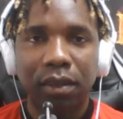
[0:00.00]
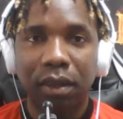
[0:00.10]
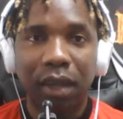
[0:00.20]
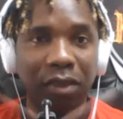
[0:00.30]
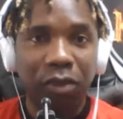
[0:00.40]

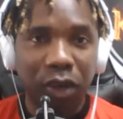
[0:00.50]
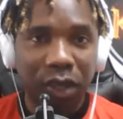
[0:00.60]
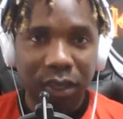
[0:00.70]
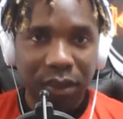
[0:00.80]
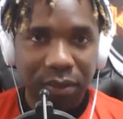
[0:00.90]
I've
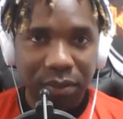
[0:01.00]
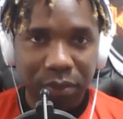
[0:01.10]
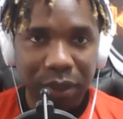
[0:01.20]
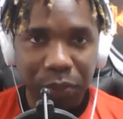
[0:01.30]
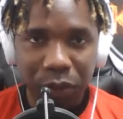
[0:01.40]
heard it.
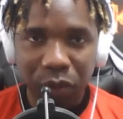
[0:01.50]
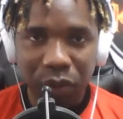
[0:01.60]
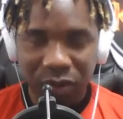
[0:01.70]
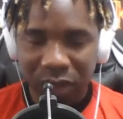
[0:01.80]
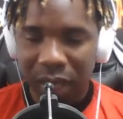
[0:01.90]
People
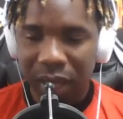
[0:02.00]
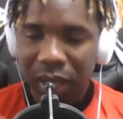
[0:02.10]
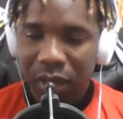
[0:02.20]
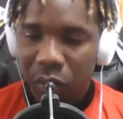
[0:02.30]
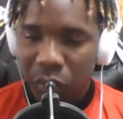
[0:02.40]
would say,
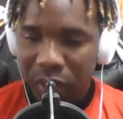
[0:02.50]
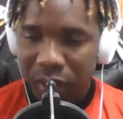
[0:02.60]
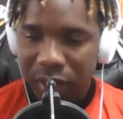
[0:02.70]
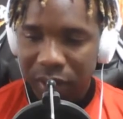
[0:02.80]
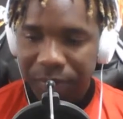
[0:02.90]

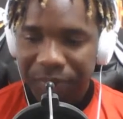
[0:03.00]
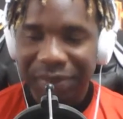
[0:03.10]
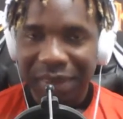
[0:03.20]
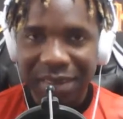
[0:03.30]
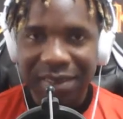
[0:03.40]
well,
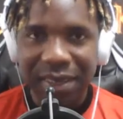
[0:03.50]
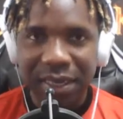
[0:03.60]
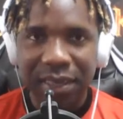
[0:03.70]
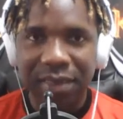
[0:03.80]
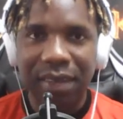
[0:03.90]
this
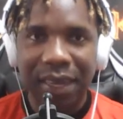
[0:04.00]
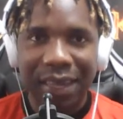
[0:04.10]
is an